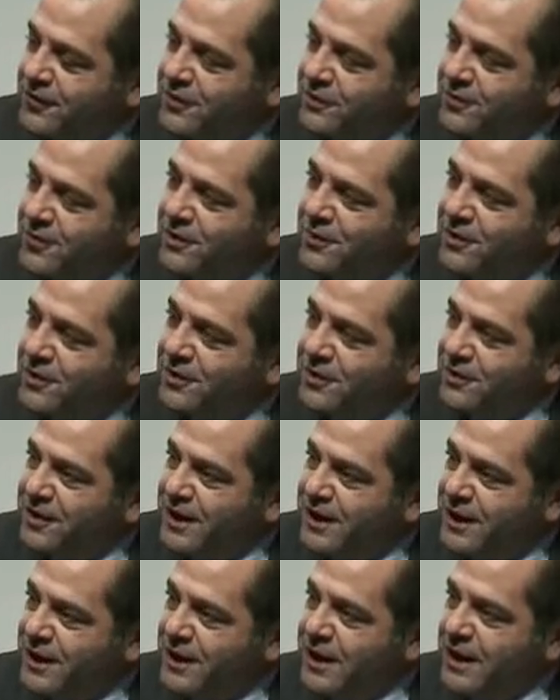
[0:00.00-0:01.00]
in Madrid
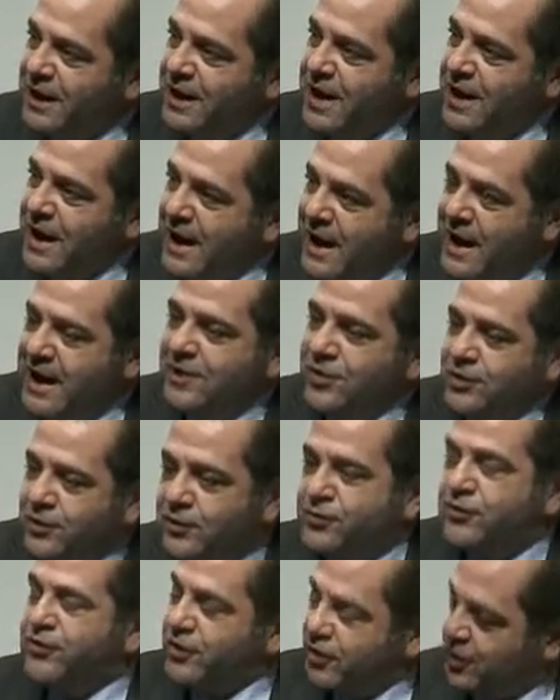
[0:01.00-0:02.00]
today, and
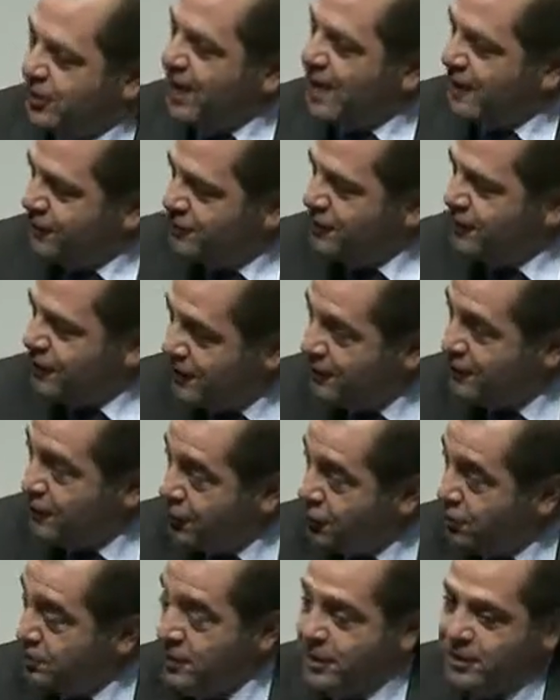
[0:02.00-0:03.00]
you still have to deliver
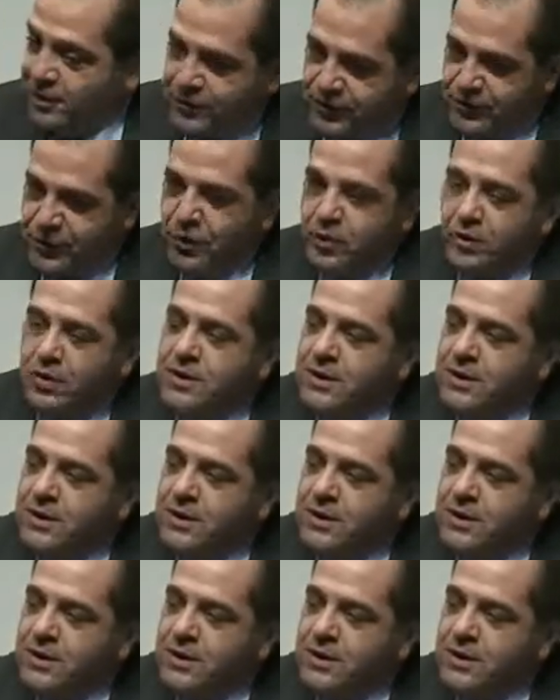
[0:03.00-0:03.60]
your mail. So